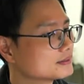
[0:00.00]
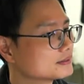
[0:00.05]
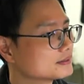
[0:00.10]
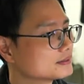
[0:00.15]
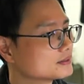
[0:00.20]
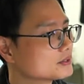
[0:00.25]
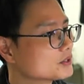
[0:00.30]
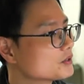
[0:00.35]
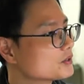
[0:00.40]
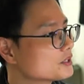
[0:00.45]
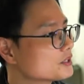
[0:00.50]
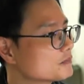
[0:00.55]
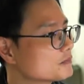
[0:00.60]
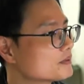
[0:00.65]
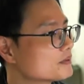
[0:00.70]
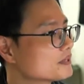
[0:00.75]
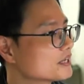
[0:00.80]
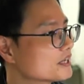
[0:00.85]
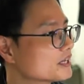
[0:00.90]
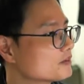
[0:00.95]
So
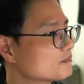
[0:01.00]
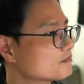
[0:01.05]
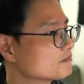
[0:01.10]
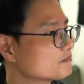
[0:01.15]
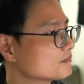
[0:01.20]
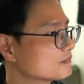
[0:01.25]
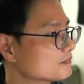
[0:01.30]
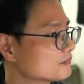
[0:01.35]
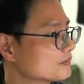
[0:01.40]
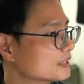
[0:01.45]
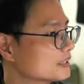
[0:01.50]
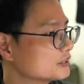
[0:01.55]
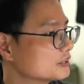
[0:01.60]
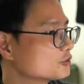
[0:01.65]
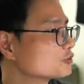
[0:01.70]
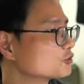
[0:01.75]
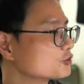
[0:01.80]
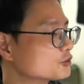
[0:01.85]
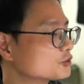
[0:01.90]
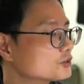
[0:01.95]
it became a
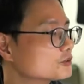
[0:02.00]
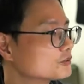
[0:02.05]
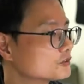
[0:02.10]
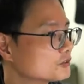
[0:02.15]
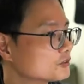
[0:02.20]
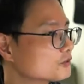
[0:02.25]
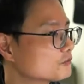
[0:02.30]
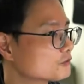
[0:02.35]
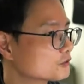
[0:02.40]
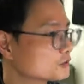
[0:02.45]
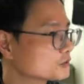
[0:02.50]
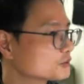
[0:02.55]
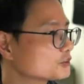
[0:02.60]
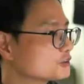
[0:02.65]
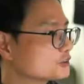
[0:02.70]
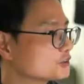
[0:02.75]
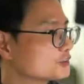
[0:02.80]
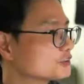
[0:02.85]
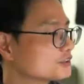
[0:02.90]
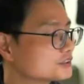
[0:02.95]
tool for
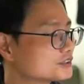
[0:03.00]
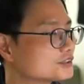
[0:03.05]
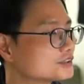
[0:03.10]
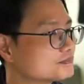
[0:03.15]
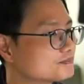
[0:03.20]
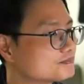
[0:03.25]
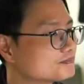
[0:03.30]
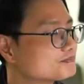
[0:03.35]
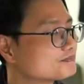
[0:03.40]
students.